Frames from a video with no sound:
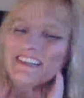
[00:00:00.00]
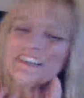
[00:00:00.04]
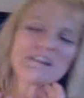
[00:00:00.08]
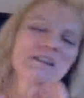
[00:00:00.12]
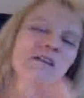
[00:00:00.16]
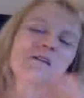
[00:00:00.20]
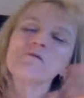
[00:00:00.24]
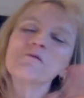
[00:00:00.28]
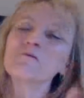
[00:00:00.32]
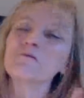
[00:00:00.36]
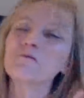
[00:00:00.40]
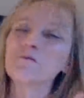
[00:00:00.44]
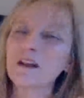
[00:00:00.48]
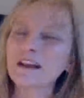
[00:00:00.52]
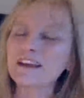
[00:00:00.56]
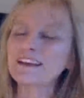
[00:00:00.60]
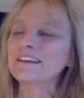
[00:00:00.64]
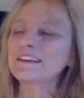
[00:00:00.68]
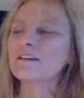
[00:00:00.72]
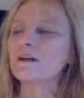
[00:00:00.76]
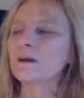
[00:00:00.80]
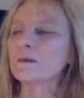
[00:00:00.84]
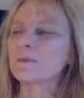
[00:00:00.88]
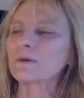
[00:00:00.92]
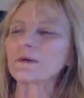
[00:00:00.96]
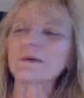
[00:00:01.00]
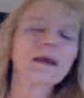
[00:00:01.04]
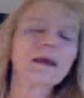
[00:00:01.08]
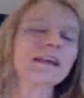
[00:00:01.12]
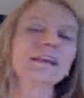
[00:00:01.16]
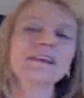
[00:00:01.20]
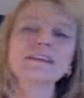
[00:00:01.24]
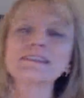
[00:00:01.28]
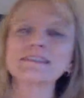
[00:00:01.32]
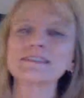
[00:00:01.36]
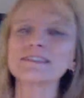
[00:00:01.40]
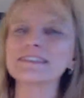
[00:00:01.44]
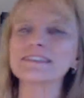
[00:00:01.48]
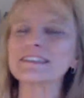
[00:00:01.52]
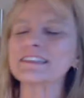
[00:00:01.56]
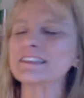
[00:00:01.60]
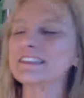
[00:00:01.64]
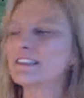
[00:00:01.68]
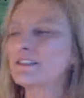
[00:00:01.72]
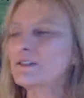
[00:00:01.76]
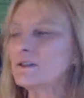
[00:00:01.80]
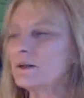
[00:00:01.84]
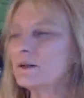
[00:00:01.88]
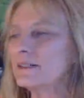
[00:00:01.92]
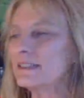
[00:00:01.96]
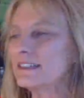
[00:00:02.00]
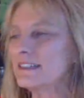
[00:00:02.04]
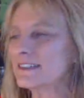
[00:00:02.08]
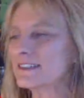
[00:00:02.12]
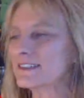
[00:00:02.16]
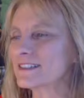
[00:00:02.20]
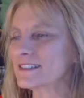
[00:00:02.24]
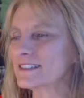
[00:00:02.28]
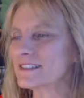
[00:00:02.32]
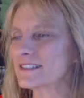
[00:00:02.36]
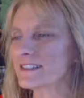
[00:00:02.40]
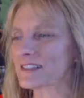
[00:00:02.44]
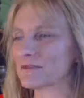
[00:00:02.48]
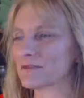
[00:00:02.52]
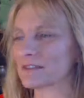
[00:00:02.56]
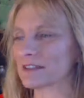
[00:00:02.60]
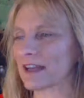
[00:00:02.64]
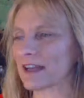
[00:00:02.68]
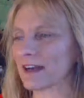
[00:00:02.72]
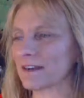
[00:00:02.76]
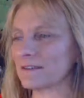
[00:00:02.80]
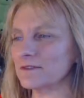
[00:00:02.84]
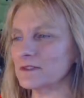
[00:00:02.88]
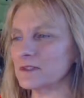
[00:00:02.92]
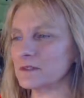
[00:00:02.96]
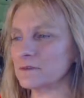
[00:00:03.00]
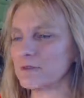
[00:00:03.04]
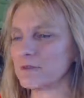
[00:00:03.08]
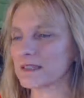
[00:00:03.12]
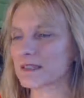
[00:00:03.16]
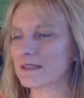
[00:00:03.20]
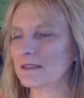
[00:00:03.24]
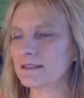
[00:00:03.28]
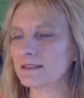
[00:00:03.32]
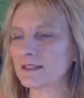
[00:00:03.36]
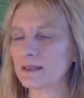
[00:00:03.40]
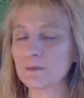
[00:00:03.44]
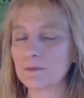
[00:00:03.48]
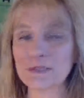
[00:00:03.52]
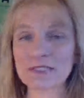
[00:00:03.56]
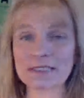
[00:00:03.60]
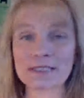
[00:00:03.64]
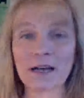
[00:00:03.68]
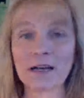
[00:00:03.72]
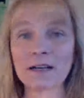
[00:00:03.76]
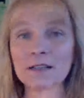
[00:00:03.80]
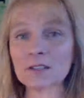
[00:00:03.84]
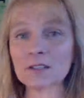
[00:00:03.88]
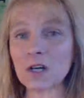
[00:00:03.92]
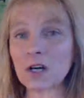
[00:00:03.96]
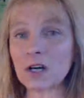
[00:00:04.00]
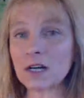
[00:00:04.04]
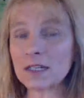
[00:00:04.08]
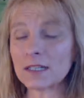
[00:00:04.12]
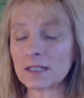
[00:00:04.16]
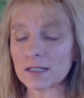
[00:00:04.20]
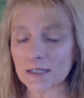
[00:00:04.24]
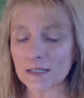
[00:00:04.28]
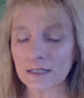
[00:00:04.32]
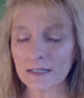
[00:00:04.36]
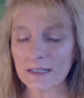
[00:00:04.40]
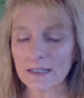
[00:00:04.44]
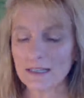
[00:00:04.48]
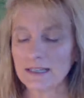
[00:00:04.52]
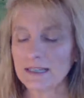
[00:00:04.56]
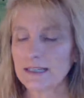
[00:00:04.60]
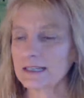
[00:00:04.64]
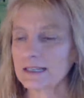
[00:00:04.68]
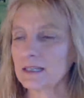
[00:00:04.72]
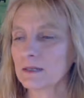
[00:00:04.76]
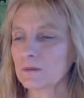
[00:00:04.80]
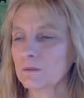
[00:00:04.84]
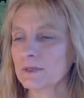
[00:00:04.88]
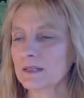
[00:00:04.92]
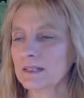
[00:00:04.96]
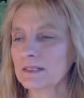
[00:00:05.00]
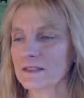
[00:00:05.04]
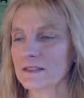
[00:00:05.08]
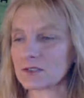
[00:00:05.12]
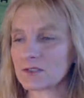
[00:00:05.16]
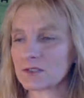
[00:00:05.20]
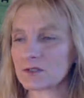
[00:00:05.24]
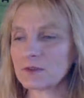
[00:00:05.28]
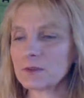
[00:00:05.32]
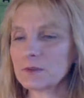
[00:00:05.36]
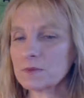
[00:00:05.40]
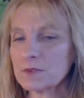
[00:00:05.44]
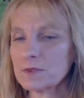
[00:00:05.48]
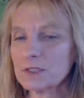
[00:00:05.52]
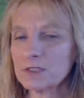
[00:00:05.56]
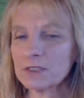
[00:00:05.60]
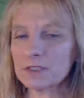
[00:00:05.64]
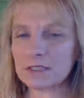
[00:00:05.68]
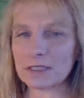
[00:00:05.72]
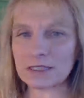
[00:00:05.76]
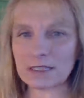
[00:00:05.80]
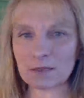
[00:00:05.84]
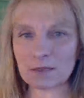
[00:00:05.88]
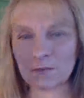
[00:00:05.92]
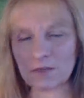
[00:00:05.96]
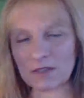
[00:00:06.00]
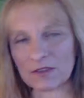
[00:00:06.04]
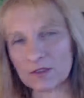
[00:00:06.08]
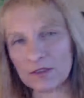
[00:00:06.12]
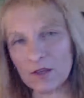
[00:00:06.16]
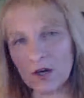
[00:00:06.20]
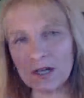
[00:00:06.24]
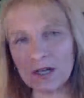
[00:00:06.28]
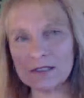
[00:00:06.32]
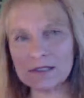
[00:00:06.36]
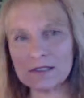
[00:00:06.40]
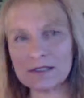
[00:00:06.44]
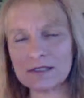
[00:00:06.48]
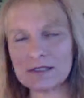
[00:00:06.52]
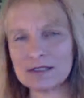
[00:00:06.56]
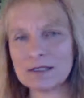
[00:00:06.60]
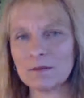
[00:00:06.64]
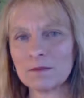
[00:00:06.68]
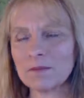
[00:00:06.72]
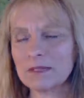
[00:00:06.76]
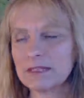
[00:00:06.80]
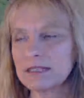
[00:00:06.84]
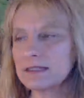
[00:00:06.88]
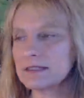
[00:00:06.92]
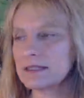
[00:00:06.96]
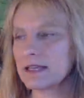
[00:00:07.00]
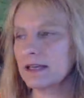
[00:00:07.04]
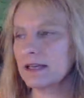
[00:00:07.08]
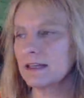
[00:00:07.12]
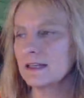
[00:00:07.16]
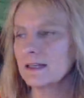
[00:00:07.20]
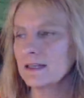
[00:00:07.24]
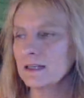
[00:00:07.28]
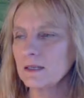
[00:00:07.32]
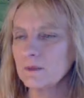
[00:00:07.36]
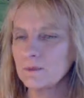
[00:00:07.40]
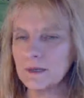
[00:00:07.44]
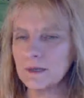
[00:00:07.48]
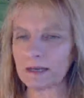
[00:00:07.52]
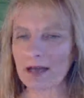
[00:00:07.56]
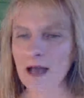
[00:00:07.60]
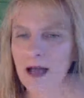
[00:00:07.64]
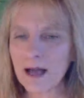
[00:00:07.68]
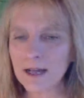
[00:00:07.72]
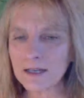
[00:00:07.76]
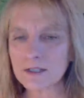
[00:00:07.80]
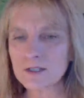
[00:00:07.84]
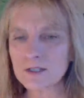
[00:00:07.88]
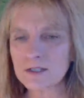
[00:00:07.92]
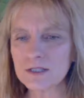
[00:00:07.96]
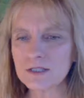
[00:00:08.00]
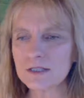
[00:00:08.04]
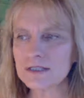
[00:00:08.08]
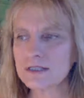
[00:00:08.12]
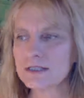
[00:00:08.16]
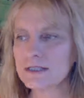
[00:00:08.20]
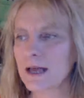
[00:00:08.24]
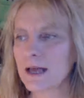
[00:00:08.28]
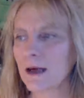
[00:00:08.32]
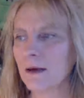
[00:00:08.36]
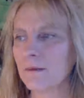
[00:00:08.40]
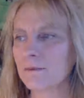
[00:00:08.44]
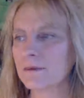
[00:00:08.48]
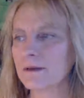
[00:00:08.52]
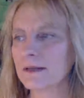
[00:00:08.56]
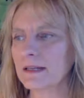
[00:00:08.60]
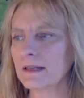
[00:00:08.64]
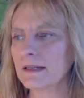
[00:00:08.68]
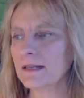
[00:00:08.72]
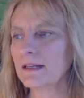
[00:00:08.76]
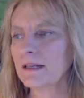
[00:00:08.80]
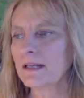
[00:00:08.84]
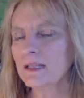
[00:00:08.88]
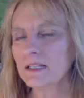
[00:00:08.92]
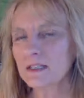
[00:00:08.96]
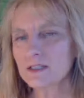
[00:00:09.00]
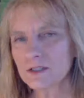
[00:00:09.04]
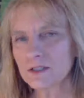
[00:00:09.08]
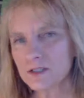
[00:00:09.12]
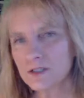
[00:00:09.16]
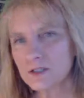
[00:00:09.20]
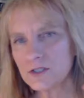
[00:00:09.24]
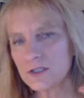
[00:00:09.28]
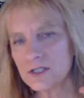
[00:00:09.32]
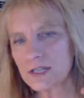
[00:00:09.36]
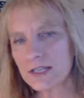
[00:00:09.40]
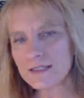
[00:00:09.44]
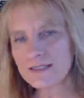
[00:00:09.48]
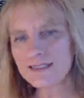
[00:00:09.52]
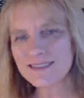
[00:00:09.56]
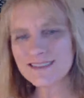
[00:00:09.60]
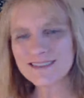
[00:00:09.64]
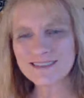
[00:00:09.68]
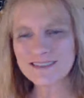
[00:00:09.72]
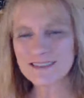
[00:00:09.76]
Write it on purpose. And it doesn't, it doesn't even have to be, it can be dialogue, it can be a description, it can be thoughts in somebody's head, it can be an action that's happening. Just